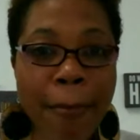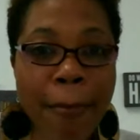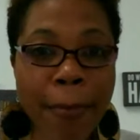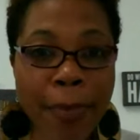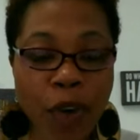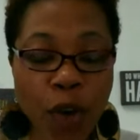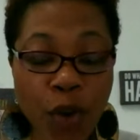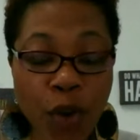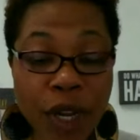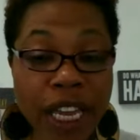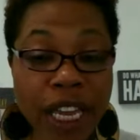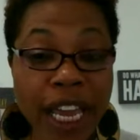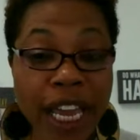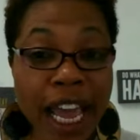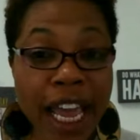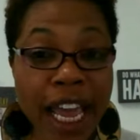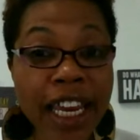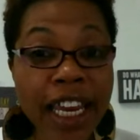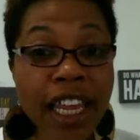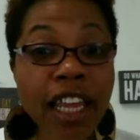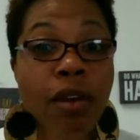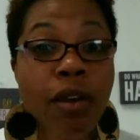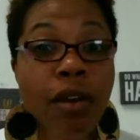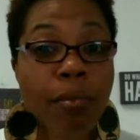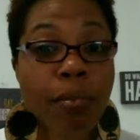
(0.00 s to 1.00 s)

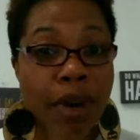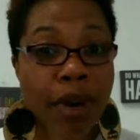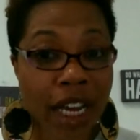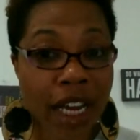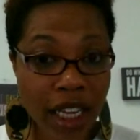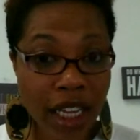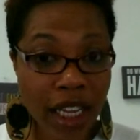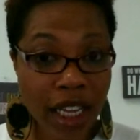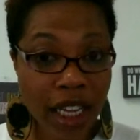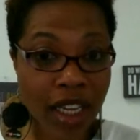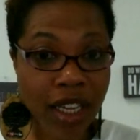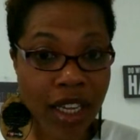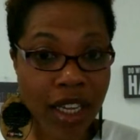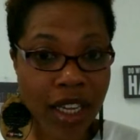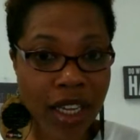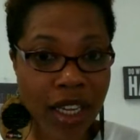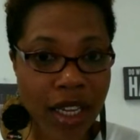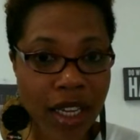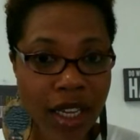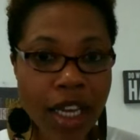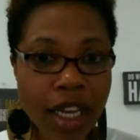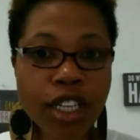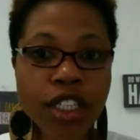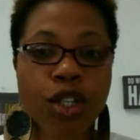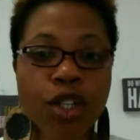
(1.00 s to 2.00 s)
Creating money
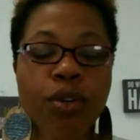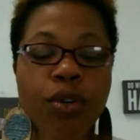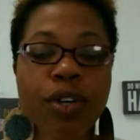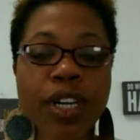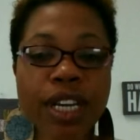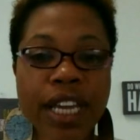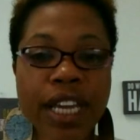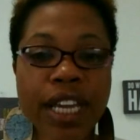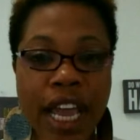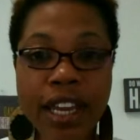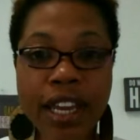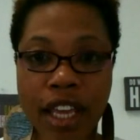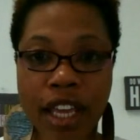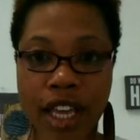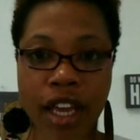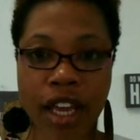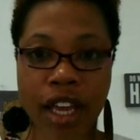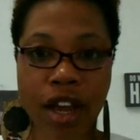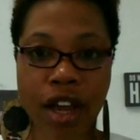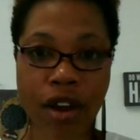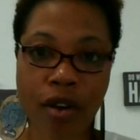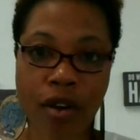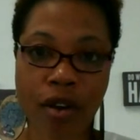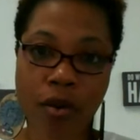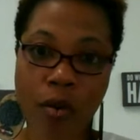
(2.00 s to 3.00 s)
is
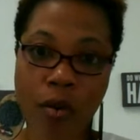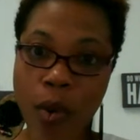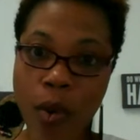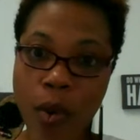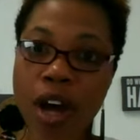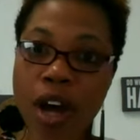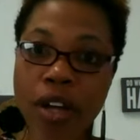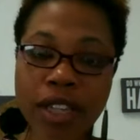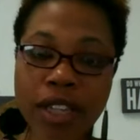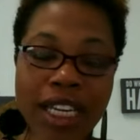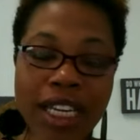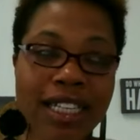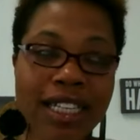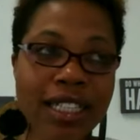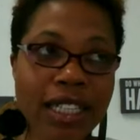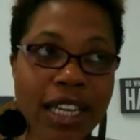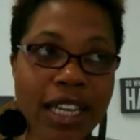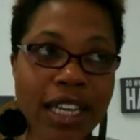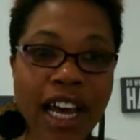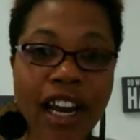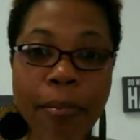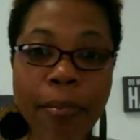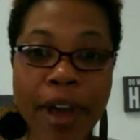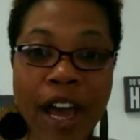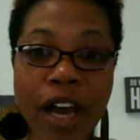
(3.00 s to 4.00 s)
creating wealth. It's
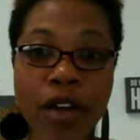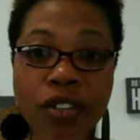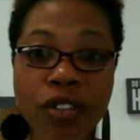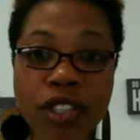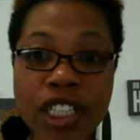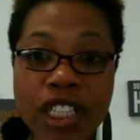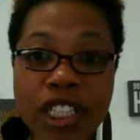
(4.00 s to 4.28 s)
not about